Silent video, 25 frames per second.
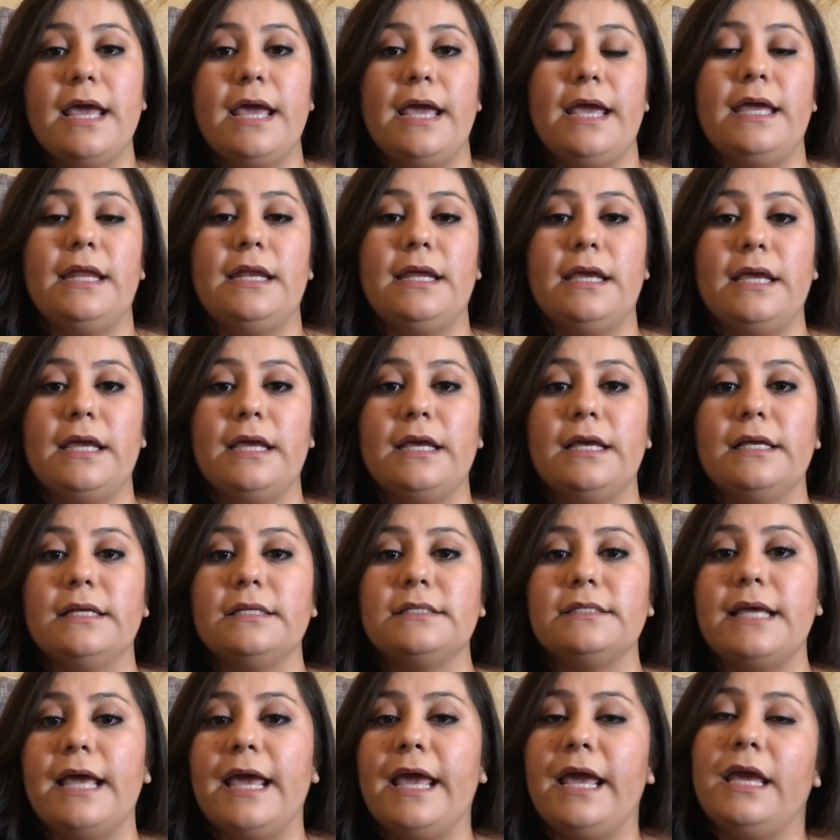It
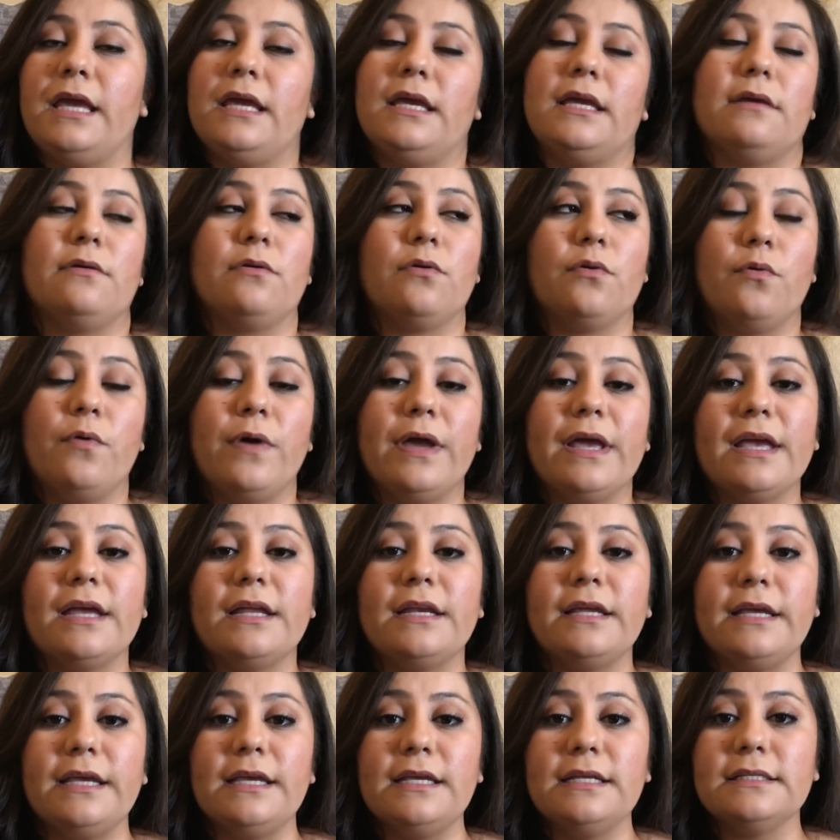is a quick
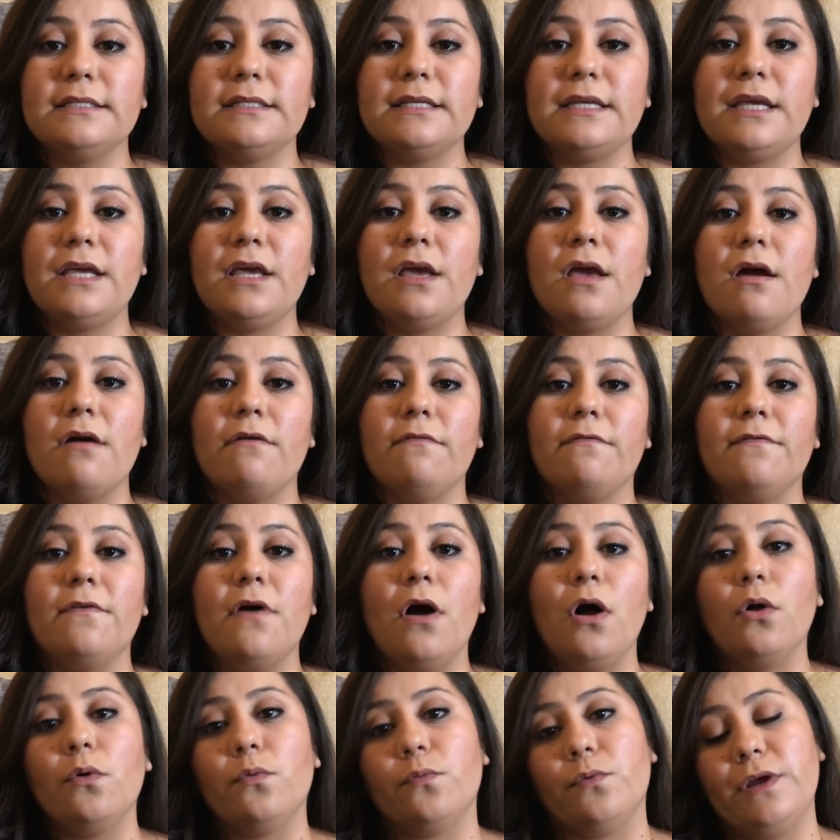and easy
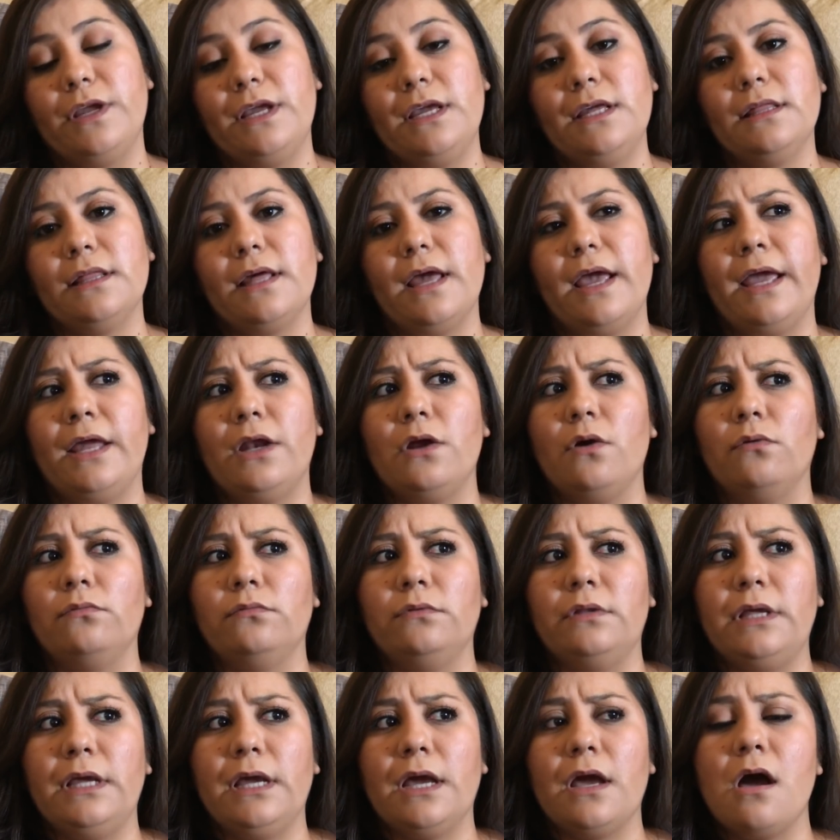fall wreath. It
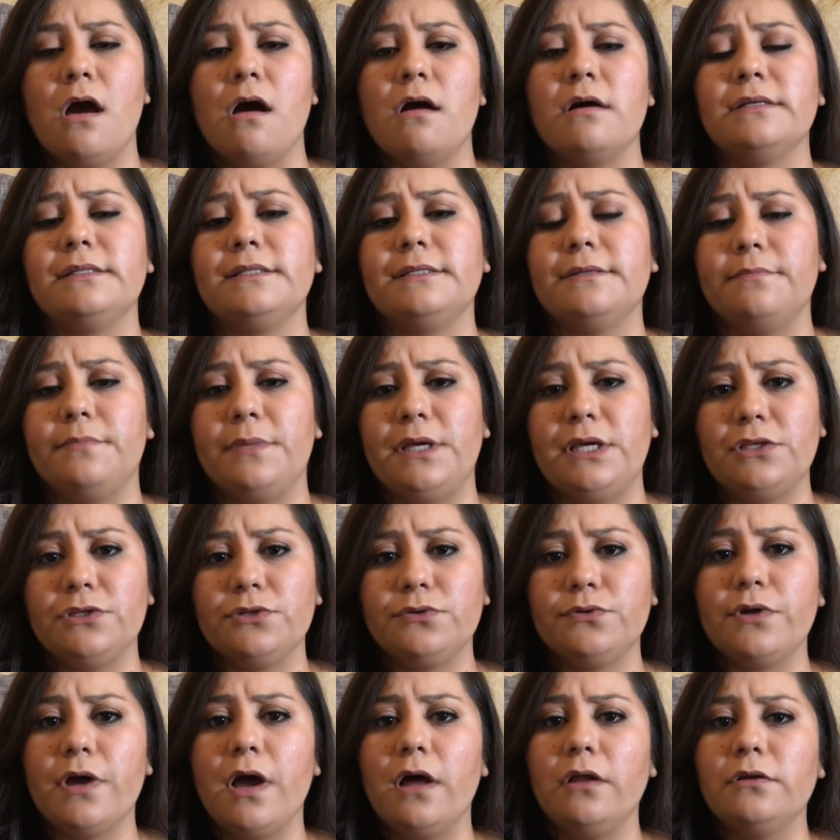only cost me
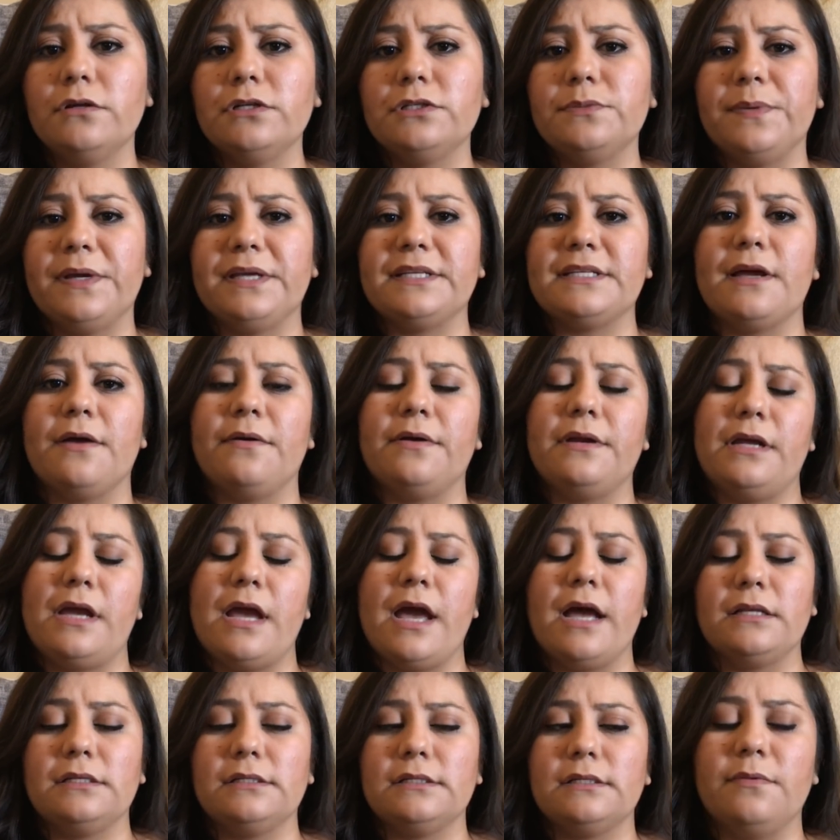$2 because I already
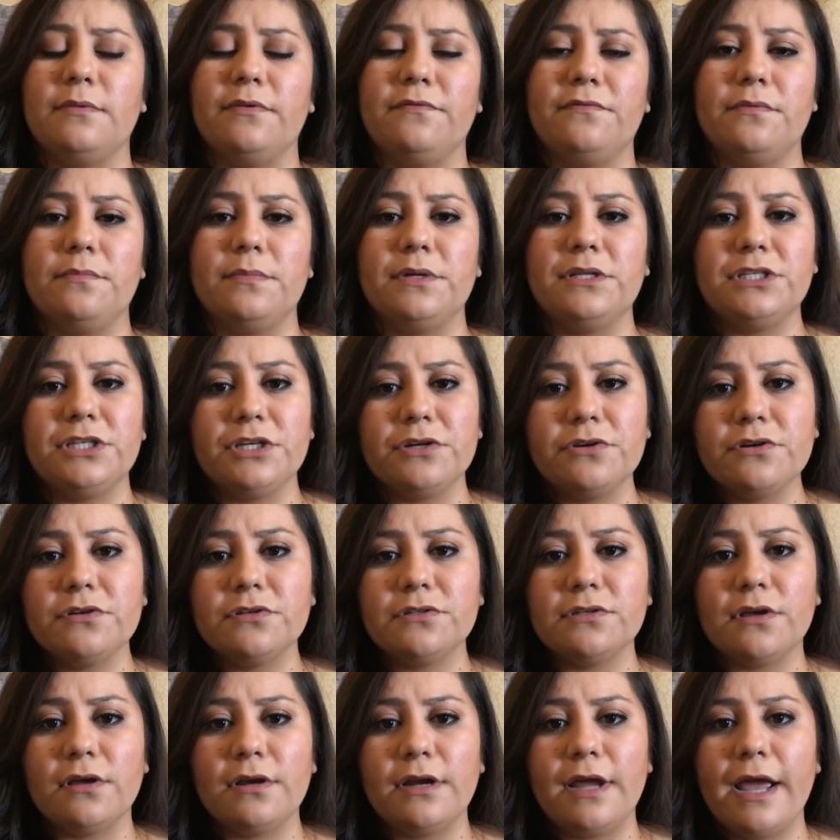had of the
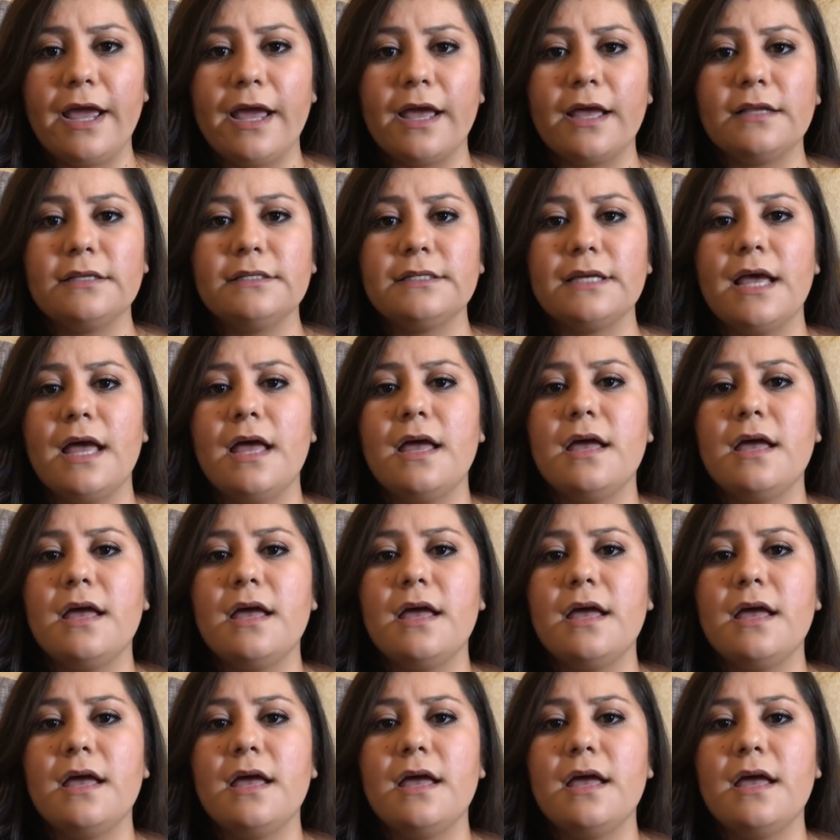materials on hand.